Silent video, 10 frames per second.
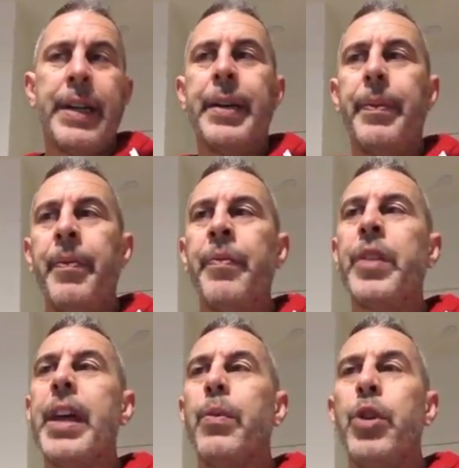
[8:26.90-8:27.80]
That when you
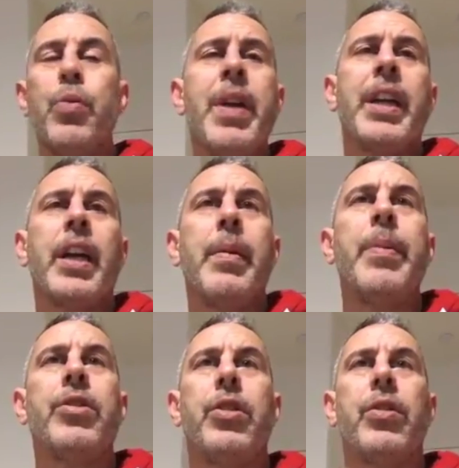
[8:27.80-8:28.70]
make a commitment
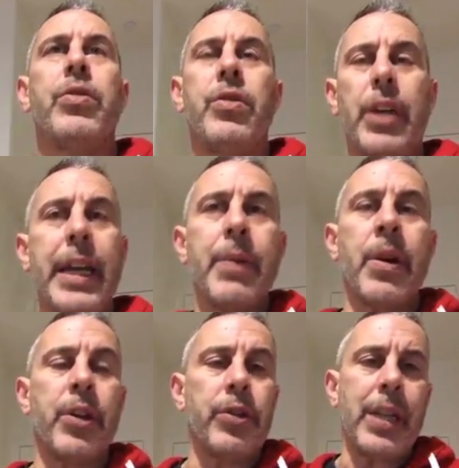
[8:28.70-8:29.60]
to anyone, your
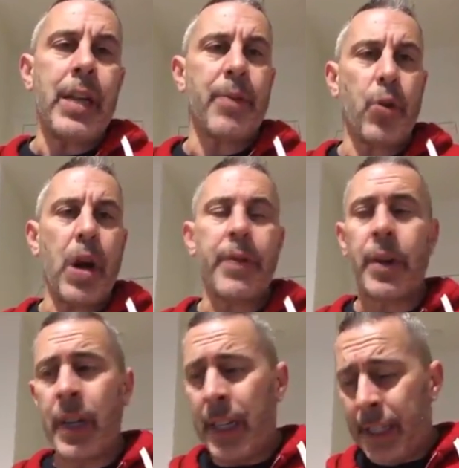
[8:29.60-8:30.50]
team or whoever,
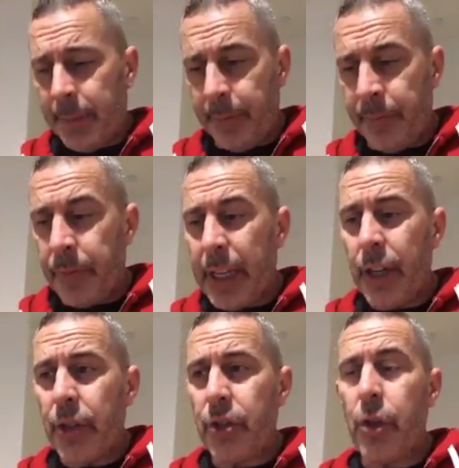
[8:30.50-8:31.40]
that
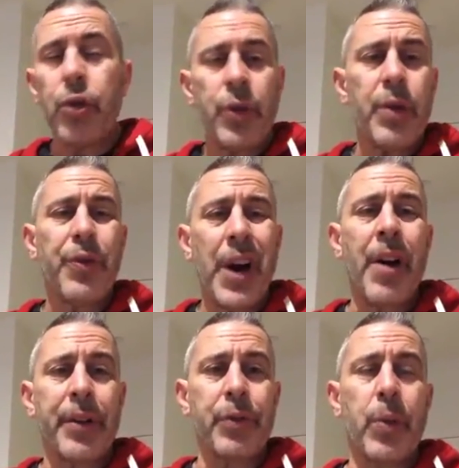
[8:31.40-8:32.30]
you follow through with
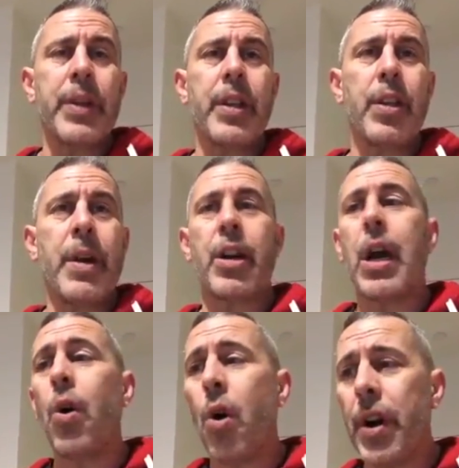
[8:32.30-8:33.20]
it, no matter how hard
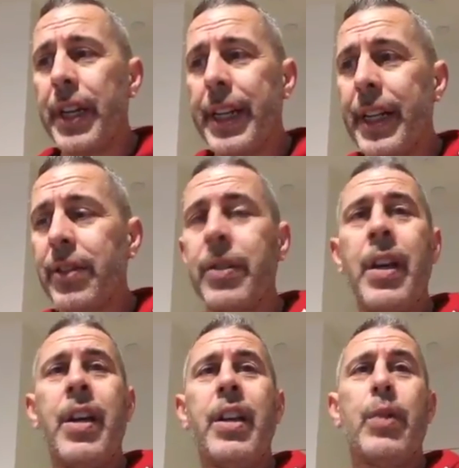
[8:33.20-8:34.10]
it gets, no
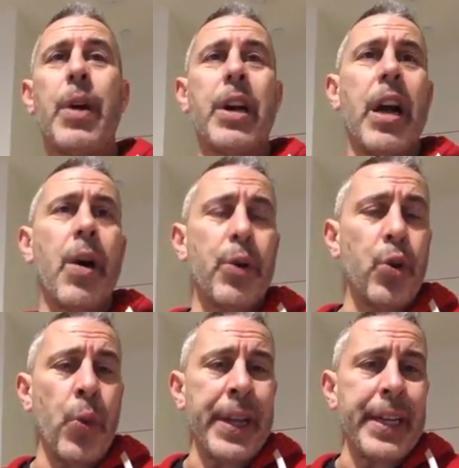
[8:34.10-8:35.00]
matter how annoying it
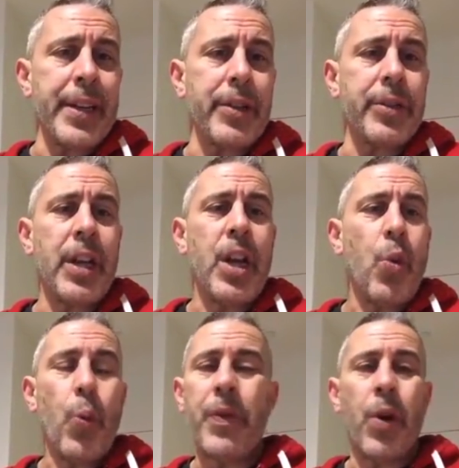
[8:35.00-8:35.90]
is. We've all
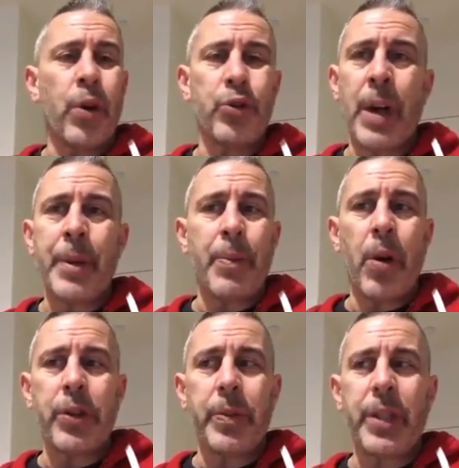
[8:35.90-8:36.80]
dropped the ball
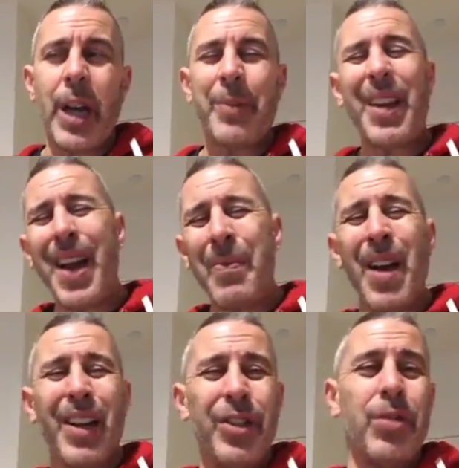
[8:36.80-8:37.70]
sometimes. I'm not going to do
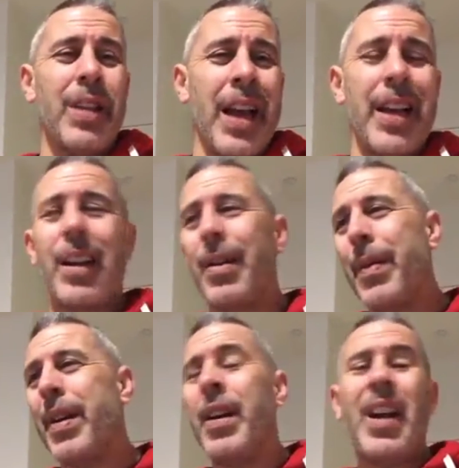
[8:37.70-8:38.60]
that. I'm
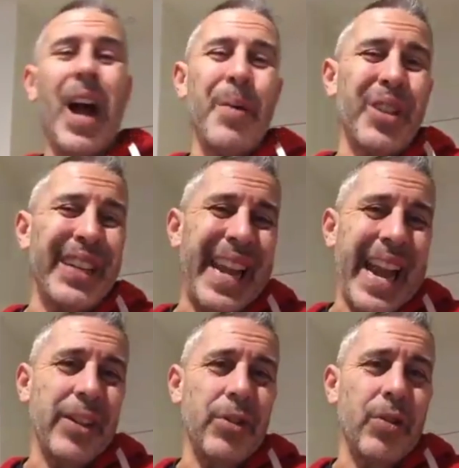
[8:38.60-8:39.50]
just going to cancel
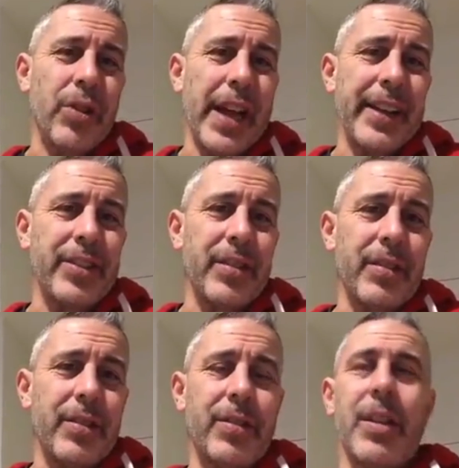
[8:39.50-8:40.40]
classes.
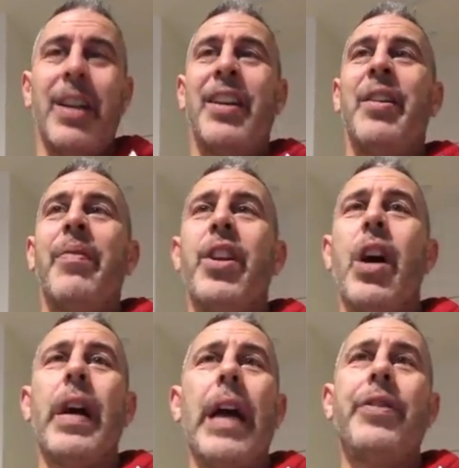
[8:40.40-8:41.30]
I've
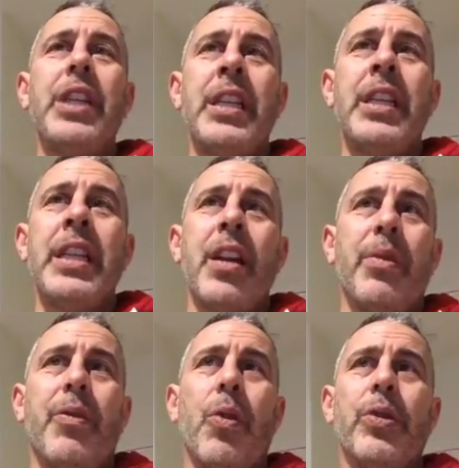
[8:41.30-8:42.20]
seen that before
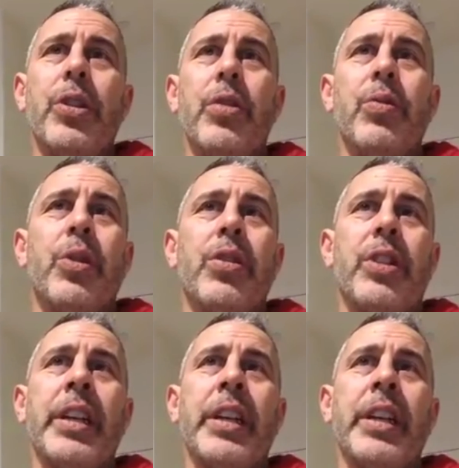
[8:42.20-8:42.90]
too, where it's like,